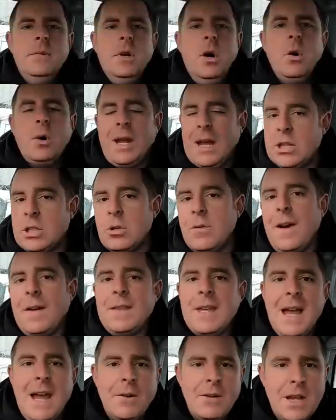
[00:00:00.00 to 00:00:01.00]
Okay, so we've had
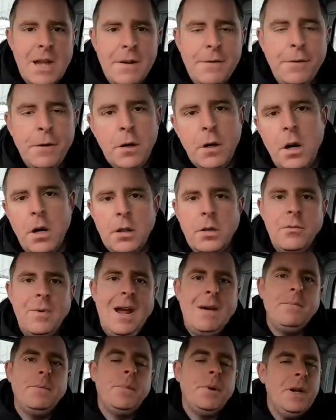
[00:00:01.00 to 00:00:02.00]
the Audi A4 on the
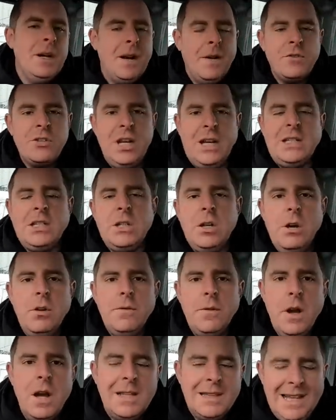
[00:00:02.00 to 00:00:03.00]
ramp. I've checked it
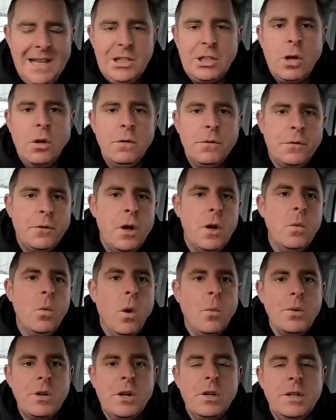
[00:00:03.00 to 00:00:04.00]
over. Let's go through
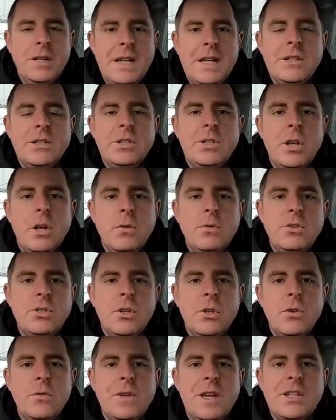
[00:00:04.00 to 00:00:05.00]
what we're going to need to do
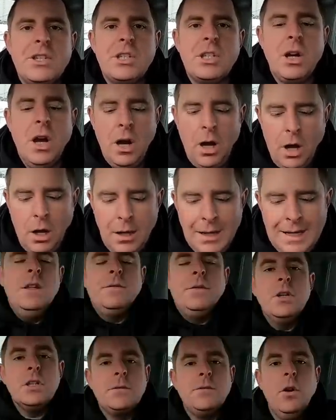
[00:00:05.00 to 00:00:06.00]
to this car.
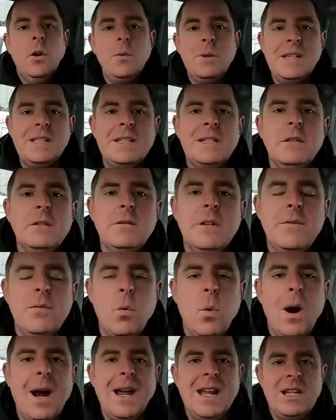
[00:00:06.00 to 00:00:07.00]
First of all, we need to deal with
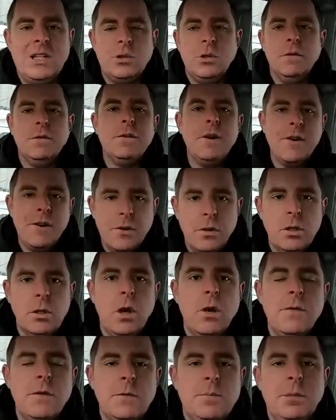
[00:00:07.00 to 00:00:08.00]
why it's sort of veering all
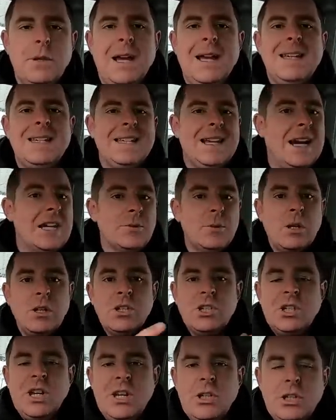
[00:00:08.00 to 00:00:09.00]
over the place. As we
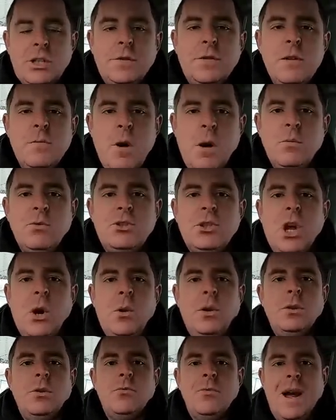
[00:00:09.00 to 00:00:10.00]
can see just a few moments
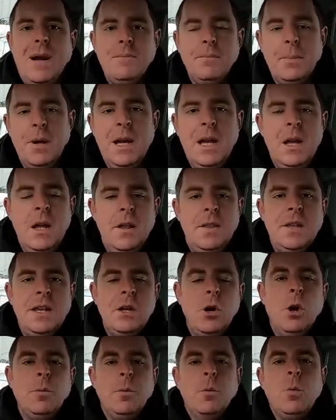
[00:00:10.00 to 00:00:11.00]
ago on the ramp,
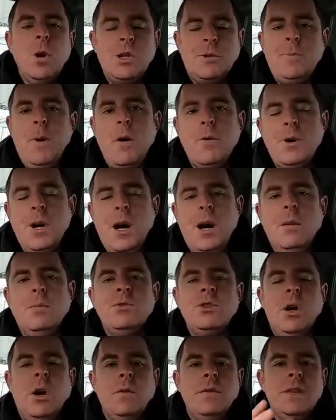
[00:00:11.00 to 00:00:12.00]
the upper wishbone
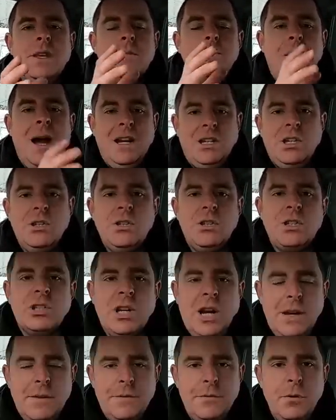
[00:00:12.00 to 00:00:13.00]
arms on the passenger
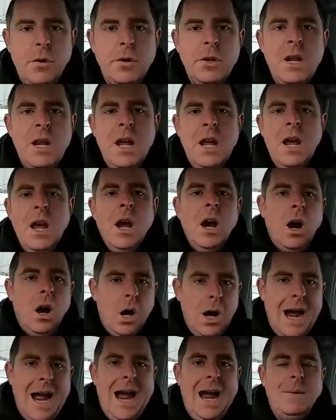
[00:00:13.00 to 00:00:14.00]
side front
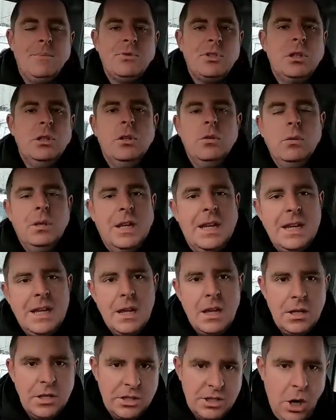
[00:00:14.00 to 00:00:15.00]
are absolutely
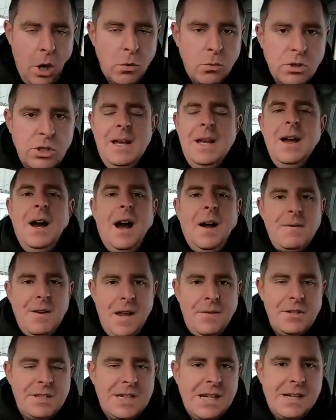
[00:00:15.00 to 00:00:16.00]
toast. I've
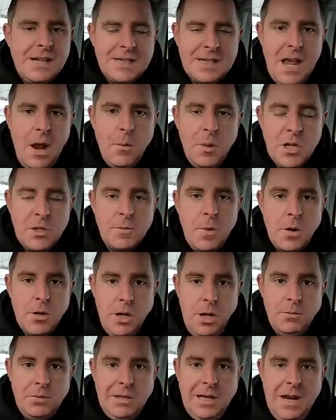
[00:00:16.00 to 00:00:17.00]
never seen a set of wishbone
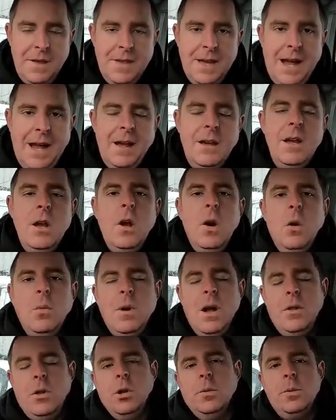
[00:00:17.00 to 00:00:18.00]
arms like that,
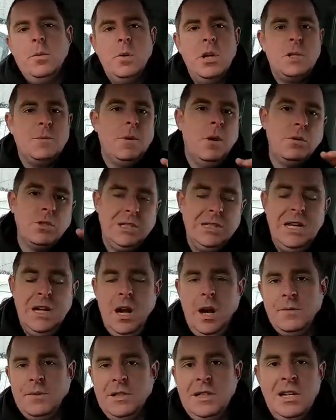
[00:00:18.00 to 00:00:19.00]
where the upper wishbones and lit
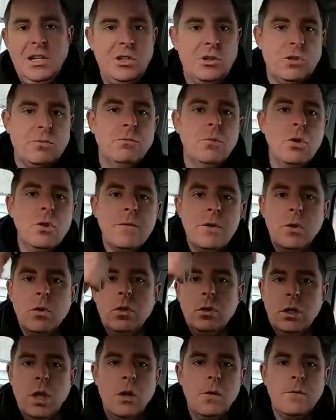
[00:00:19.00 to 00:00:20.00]
arms are literally just moving
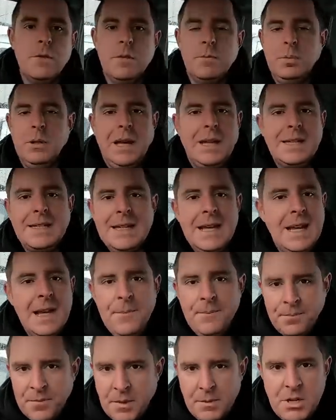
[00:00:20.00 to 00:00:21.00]
all over the place.
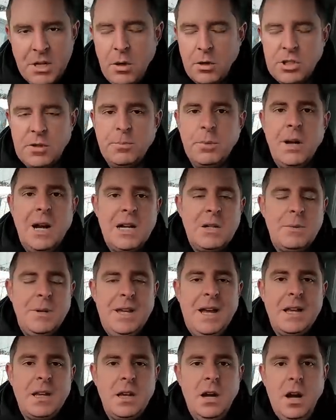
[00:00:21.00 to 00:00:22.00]
I mean, not surprised why
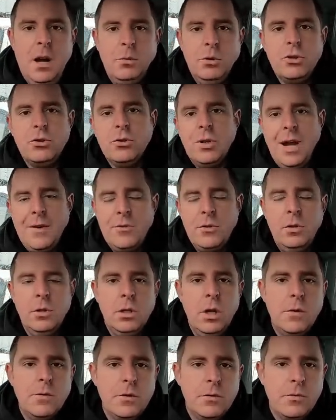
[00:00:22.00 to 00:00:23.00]
that car was driving
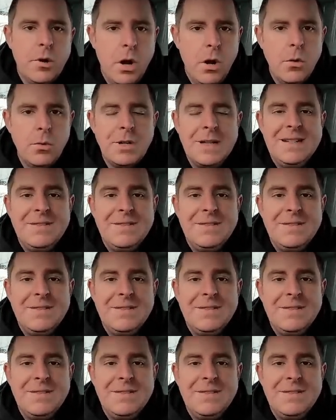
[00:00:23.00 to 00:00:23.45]
all over the road.